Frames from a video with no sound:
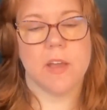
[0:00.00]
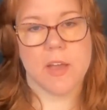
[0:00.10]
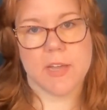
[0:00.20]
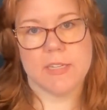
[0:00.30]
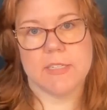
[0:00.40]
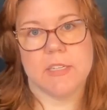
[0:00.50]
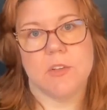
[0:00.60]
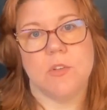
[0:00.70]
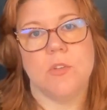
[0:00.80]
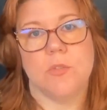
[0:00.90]

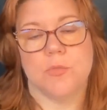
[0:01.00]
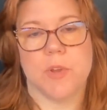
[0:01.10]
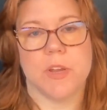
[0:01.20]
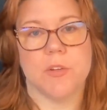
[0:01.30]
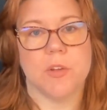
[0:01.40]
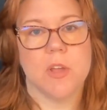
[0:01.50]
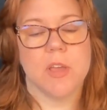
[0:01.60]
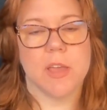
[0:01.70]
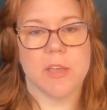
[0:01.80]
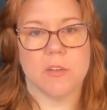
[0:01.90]
ideal reader.
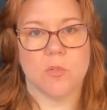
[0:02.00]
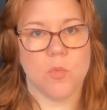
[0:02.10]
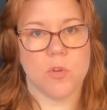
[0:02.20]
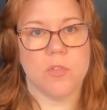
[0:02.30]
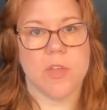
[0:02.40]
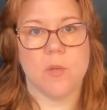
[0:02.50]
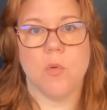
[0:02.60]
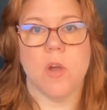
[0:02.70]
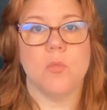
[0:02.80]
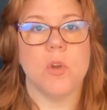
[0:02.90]
And what do they
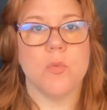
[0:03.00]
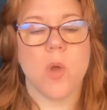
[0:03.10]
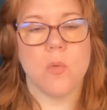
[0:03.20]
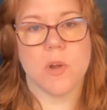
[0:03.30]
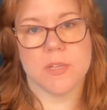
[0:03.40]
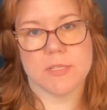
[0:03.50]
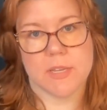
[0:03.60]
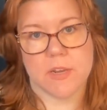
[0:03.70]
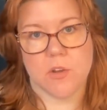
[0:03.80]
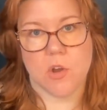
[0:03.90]
want? What do I want to
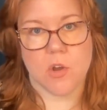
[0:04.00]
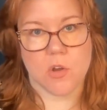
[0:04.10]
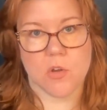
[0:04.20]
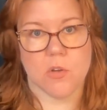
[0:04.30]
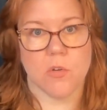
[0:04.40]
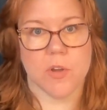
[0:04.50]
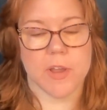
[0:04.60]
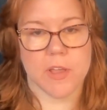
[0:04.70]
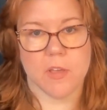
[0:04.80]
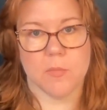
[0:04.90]
say to her or
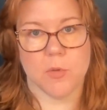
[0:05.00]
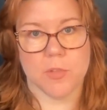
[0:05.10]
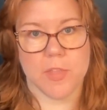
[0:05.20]
him or